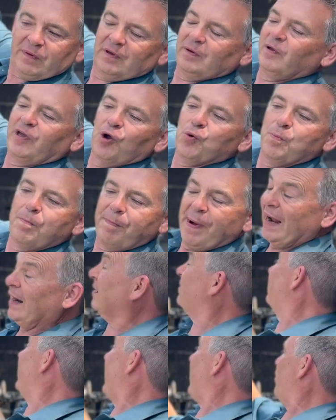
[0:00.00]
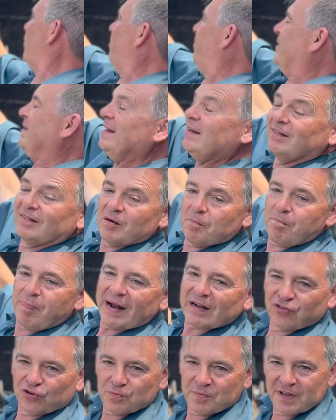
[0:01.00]
go back down beneath the
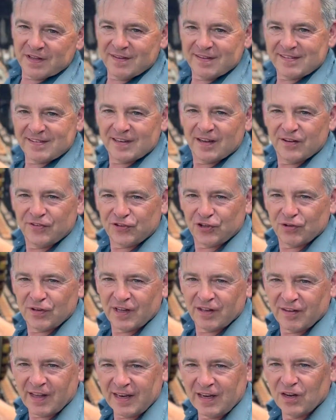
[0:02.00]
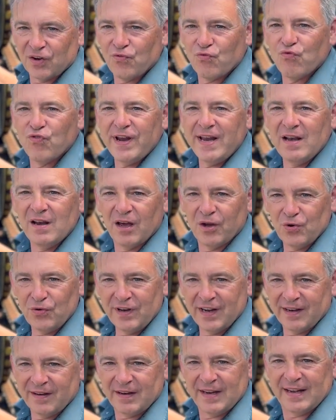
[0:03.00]
battlements so that they can reload
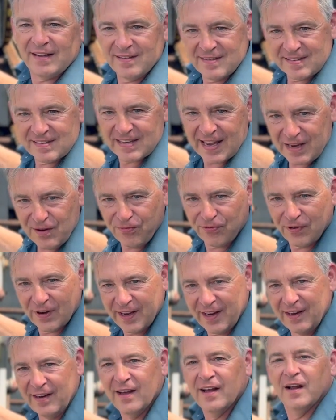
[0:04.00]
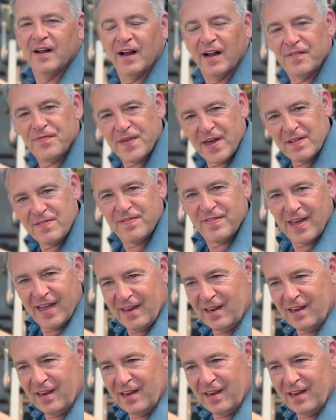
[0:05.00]
it in safely, and then they